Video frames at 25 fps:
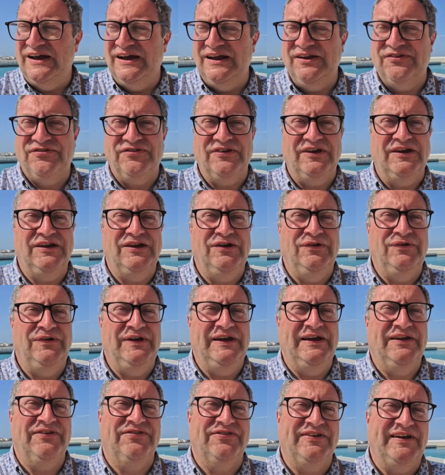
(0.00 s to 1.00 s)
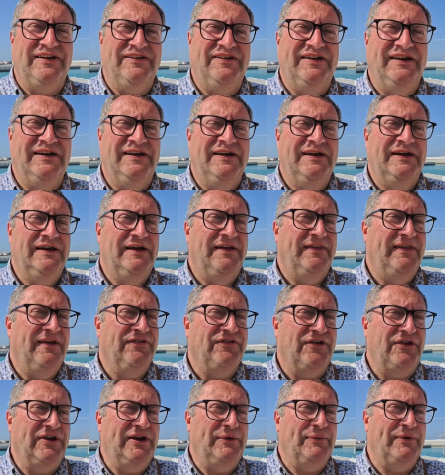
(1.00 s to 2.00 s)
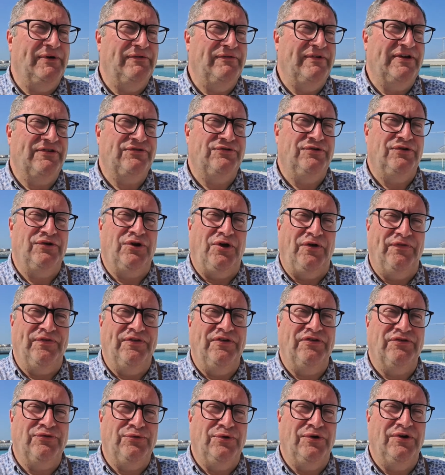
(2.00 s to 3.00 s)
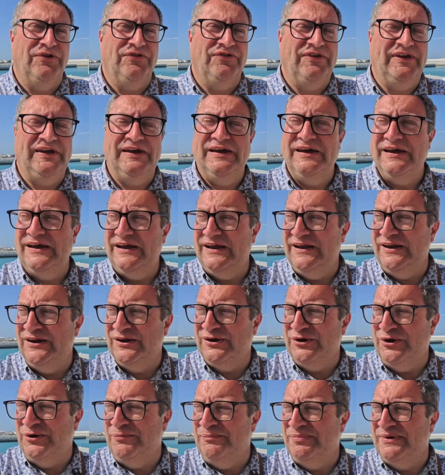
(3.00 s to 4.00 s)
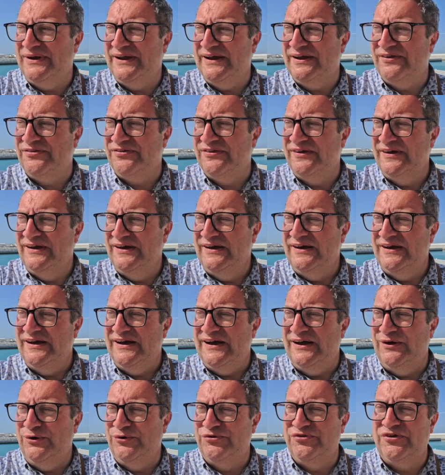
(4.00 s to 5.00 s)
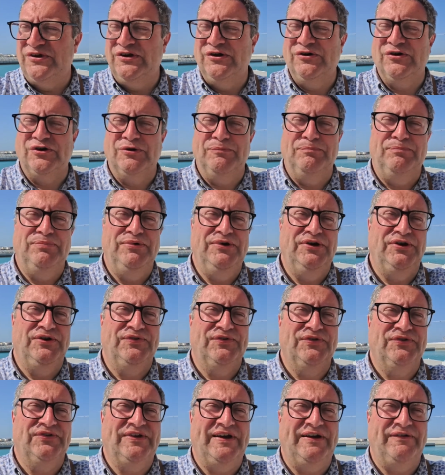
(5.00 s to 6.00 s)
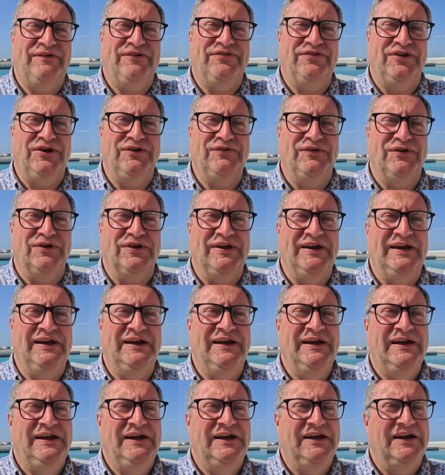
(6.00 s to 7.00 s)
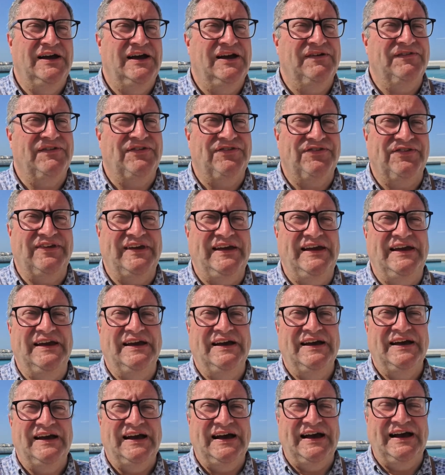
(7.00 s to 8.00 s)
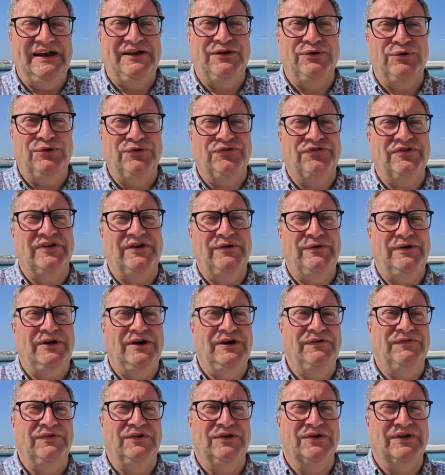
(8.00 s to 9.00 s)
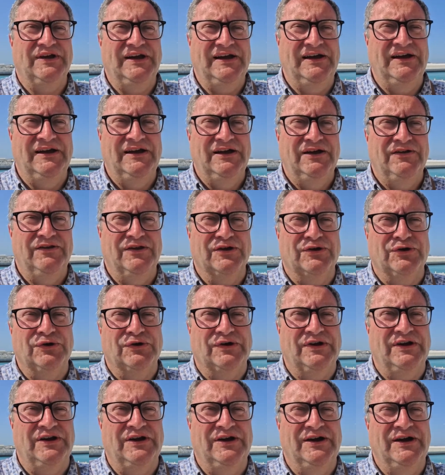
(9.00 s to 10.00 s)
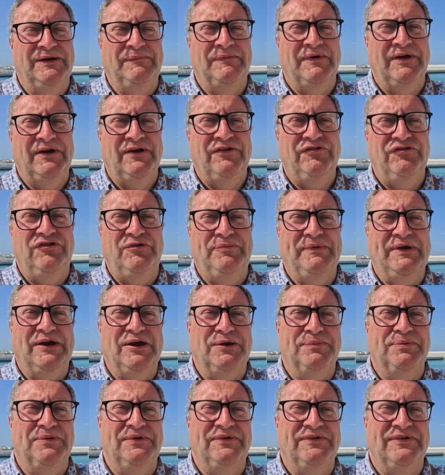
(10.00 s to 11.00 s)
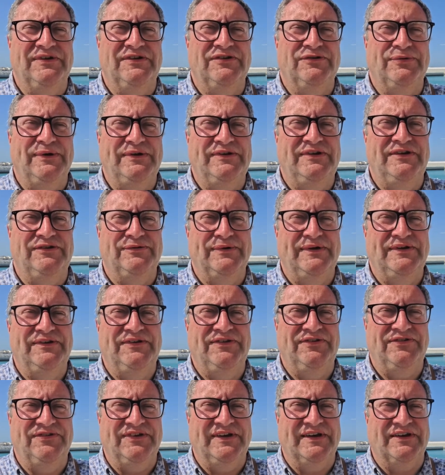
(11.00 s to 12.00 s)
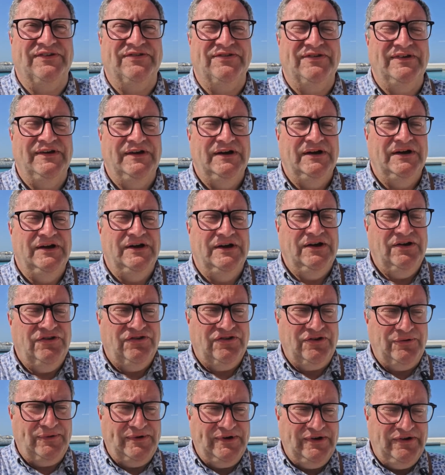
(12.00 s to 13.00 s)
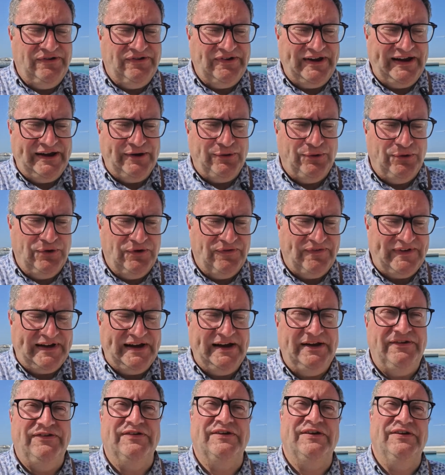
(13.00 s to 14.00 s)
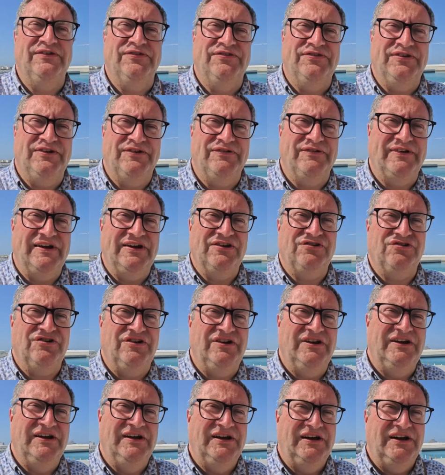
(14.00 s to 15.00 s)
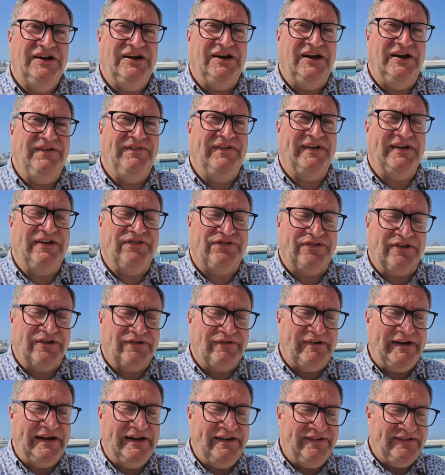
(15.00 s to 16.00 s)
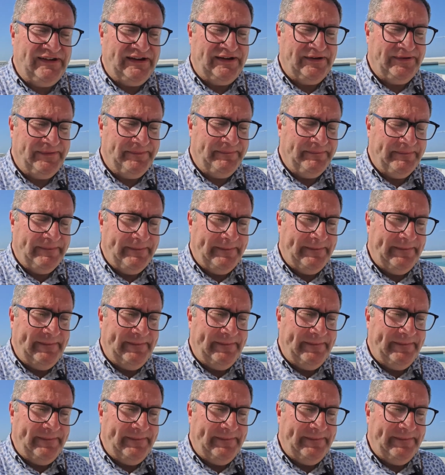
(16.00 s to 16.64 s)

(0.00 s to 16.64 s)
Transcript: It's a unique setting. There's only one restaurant of this quality in the complex, and also you've got a beautiful terrace overlooking the sea and also overlooking the Guggenheim, to be opened in 2026. So when you take all of that into consideration, I think it's a great deal.